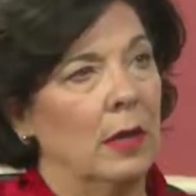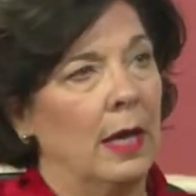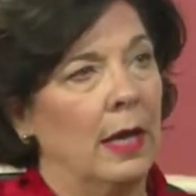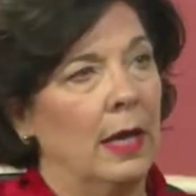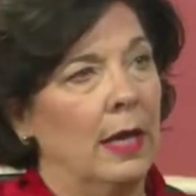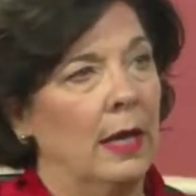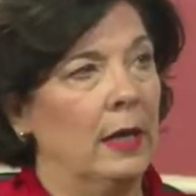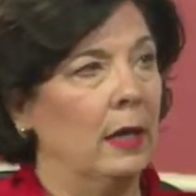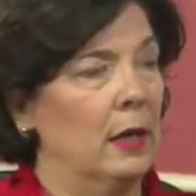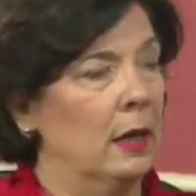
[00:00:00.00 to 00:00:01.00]

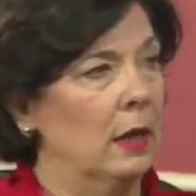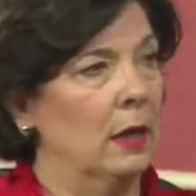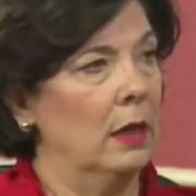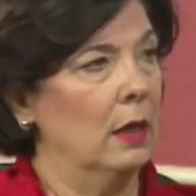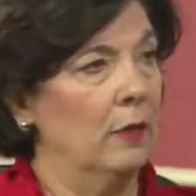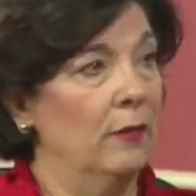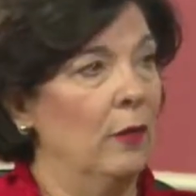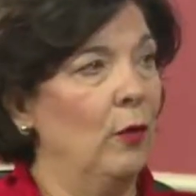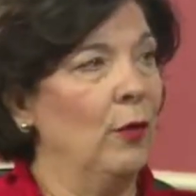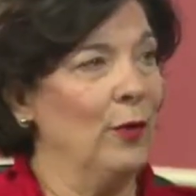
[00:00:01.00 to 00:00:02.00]
and a
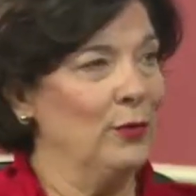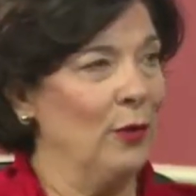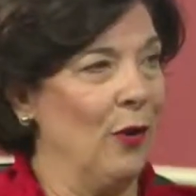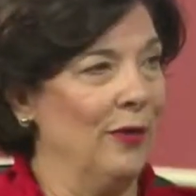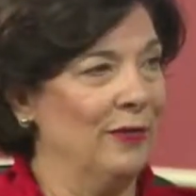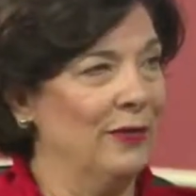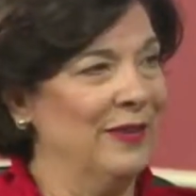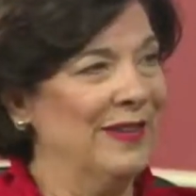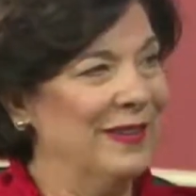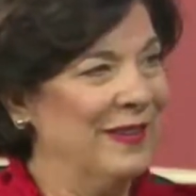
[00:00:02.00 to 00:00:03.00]
phone goes off,
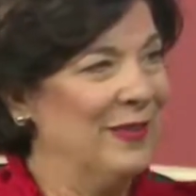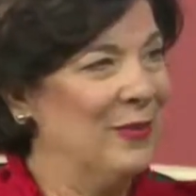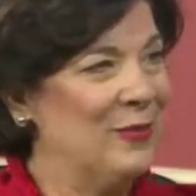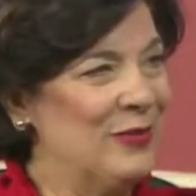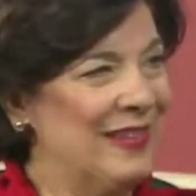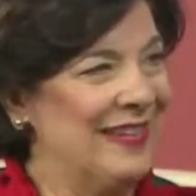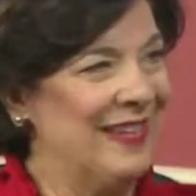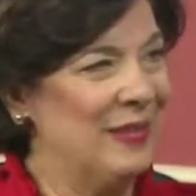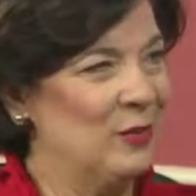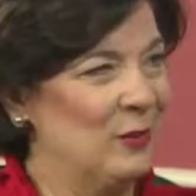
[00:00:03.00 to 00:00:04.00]
there's a
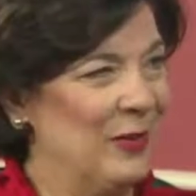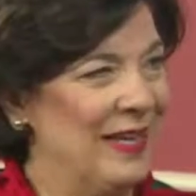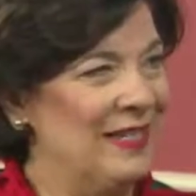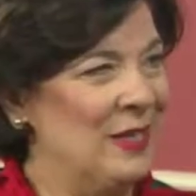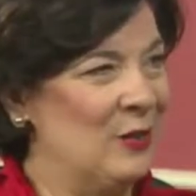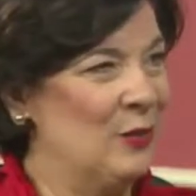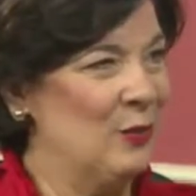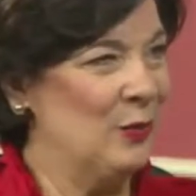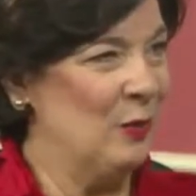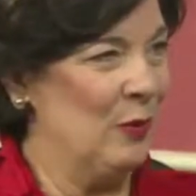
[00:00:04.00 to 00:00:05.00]
connection. Pay attention
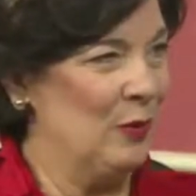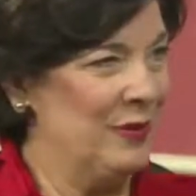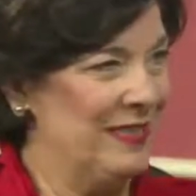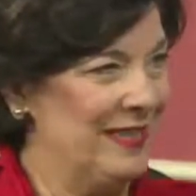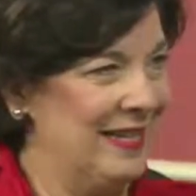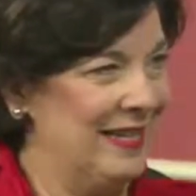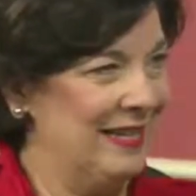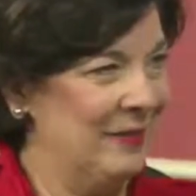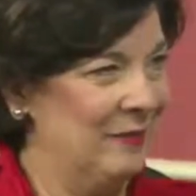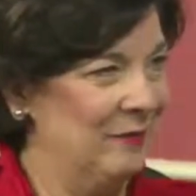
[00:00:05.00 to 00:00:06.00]
to what was said.
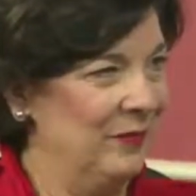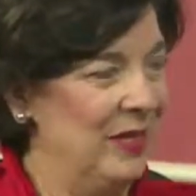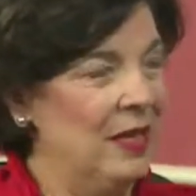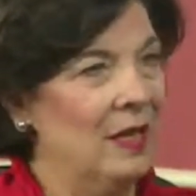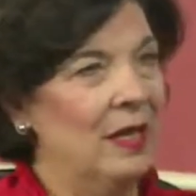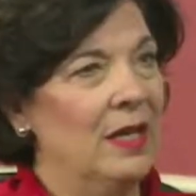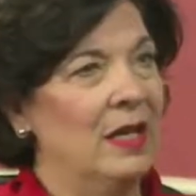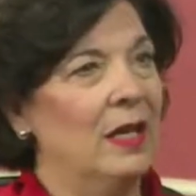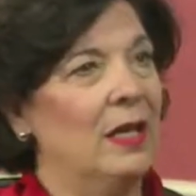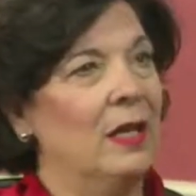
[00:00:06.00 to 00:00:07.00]

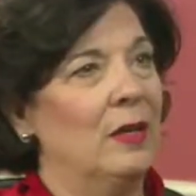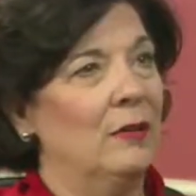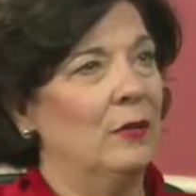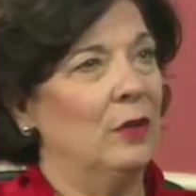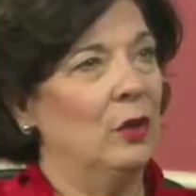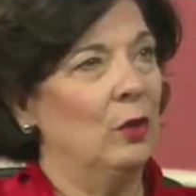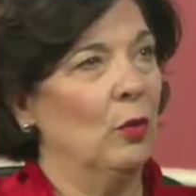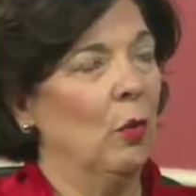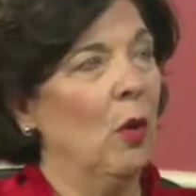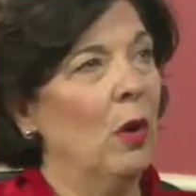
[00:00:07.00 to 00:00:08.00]
If you're
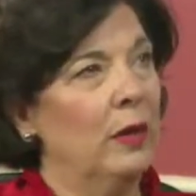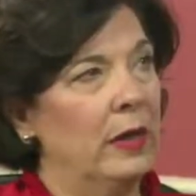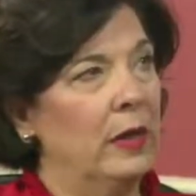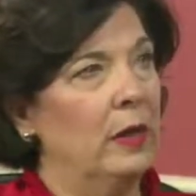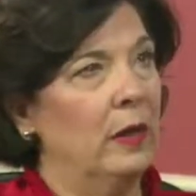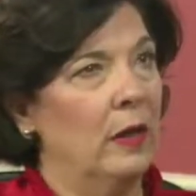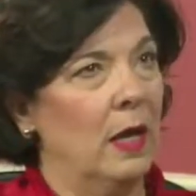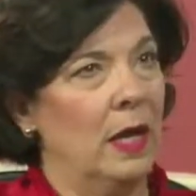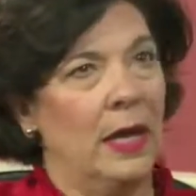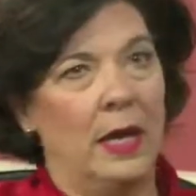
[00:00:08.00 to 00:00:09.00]
walking
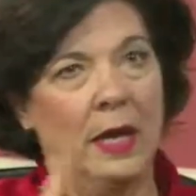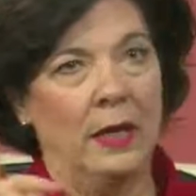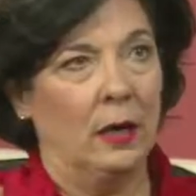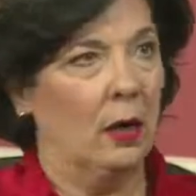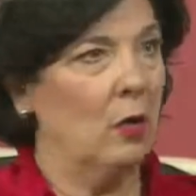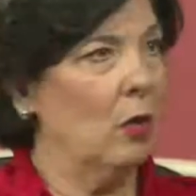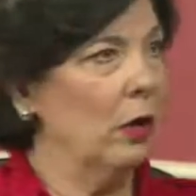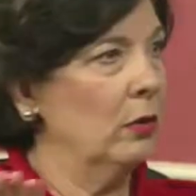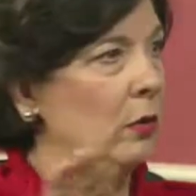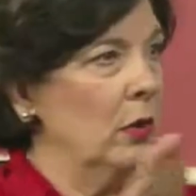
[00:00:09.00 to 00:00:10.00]
and a
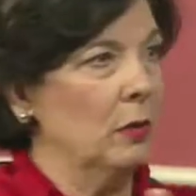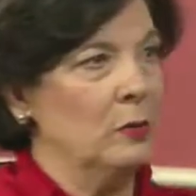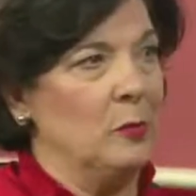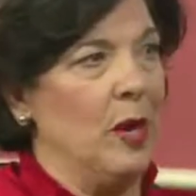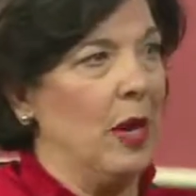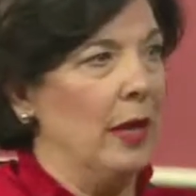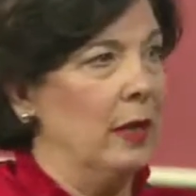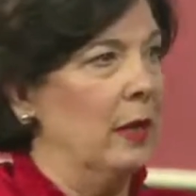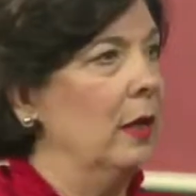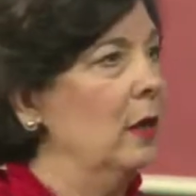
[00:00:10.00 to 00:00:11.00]
cardinal comes by,
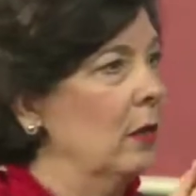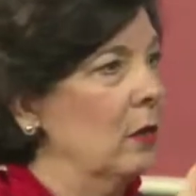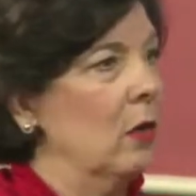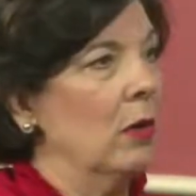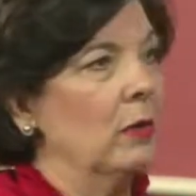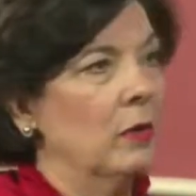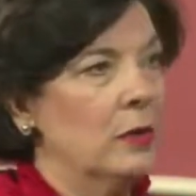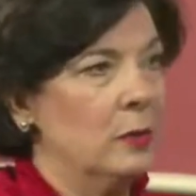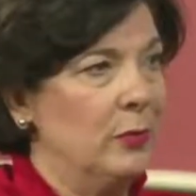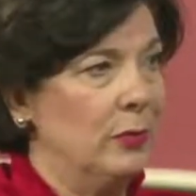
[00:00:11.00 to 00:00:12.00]
the cardinal is a
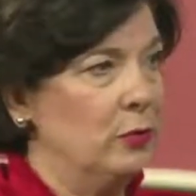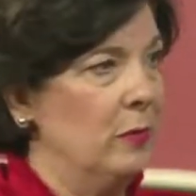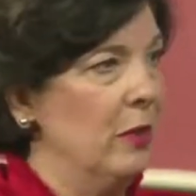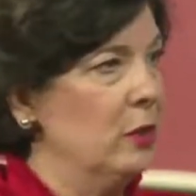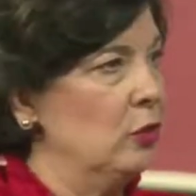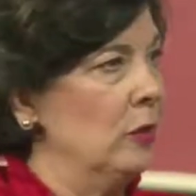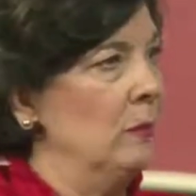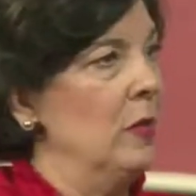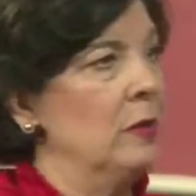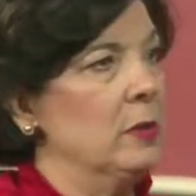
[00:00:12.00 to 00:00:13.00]
spiritual
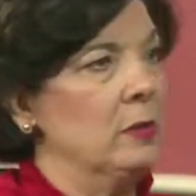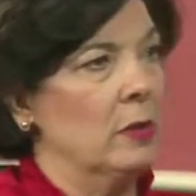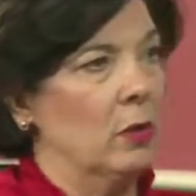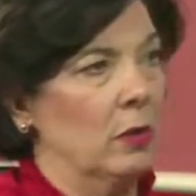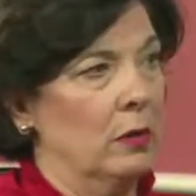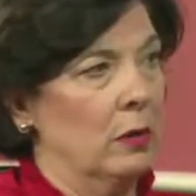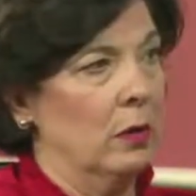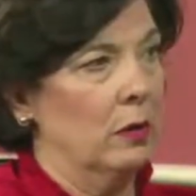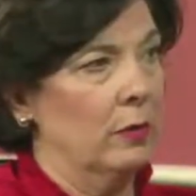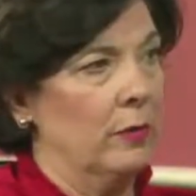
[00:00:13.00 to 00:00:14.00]
message, the
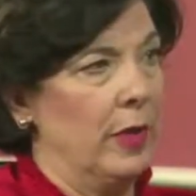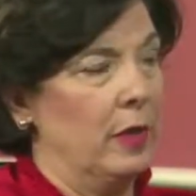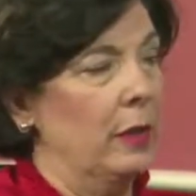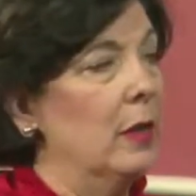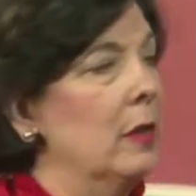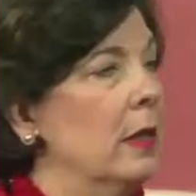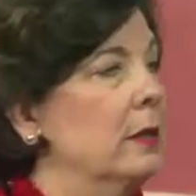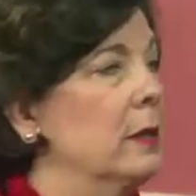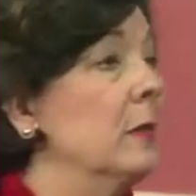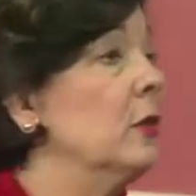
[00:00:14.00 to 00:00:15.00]
color red.
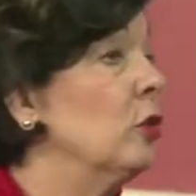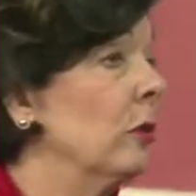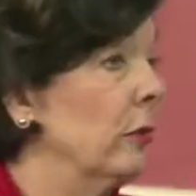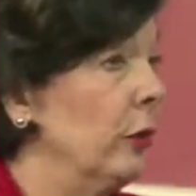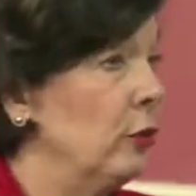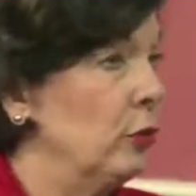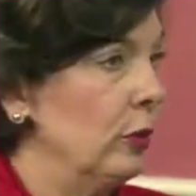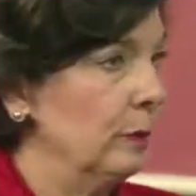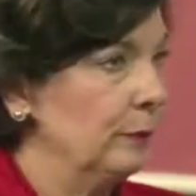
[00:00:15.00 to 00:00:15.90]
That's the message of leadership.